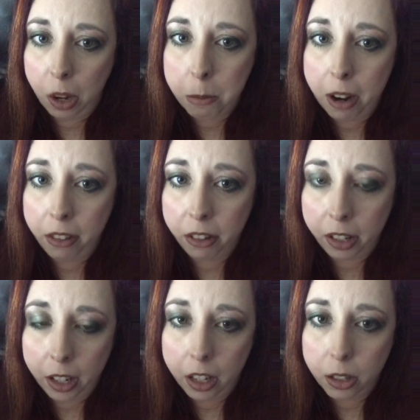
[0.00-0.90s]
Why bother
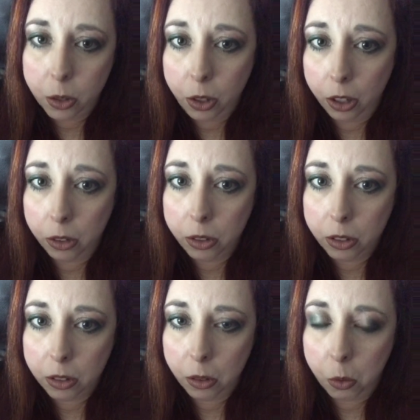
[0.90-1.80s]
getting too
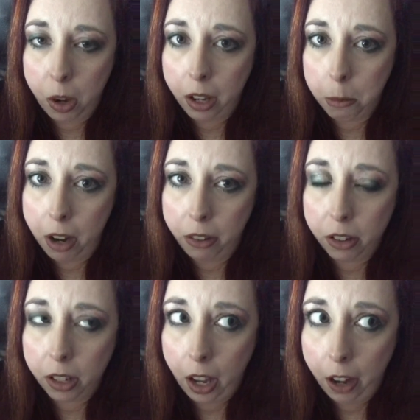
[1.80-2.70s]
close? Why
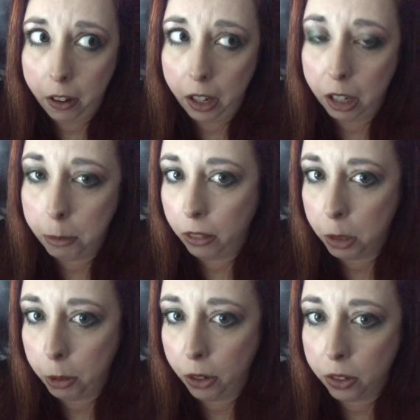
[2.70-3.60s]
bother caring about
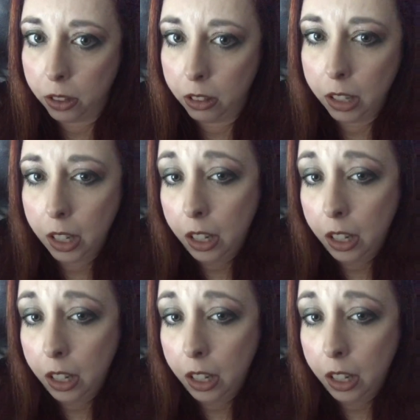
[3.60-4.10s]
this person?